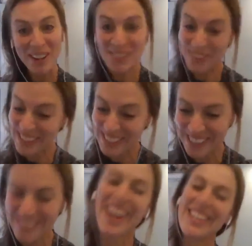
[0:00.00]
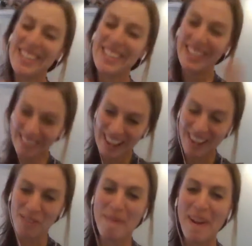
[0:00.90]
your stress, their stress, and
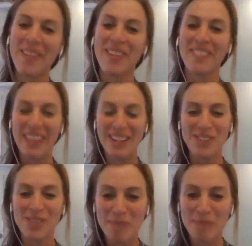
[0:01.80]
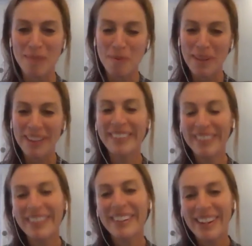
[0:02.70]
kind of repair the relationship in the moment.
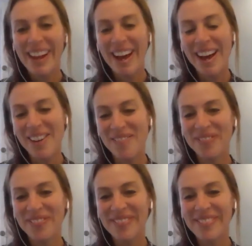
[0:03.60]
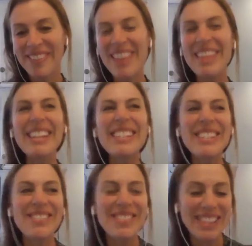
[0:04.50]
I think
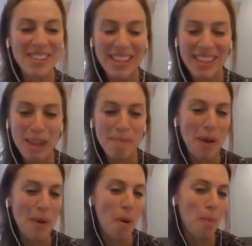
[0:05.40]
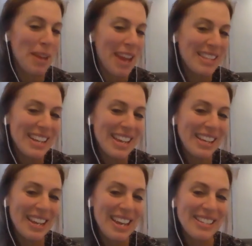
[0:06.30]
it's interesting that you said that about
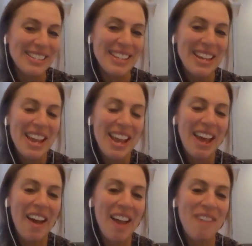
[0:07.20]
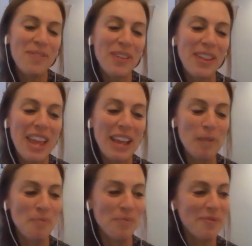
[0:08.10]
open-ended, because I feel
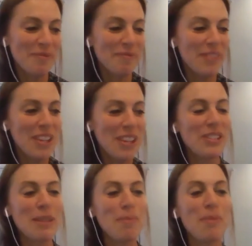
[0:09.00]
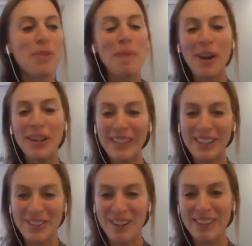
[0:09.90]
like, some of the parenting
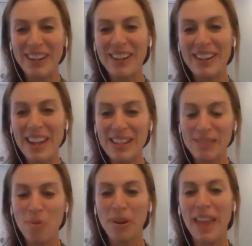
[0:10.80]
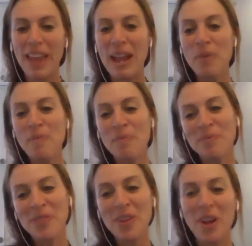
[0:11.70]
literature out there is more like,
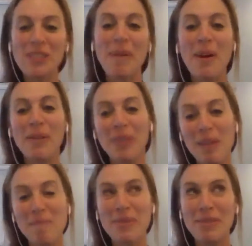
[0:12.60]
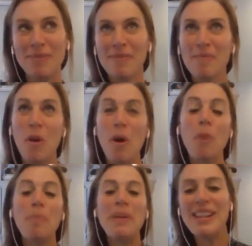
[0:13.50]
talks about the
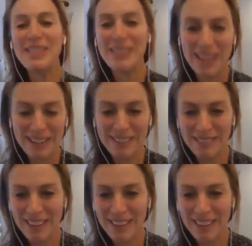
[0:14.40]
open-ended,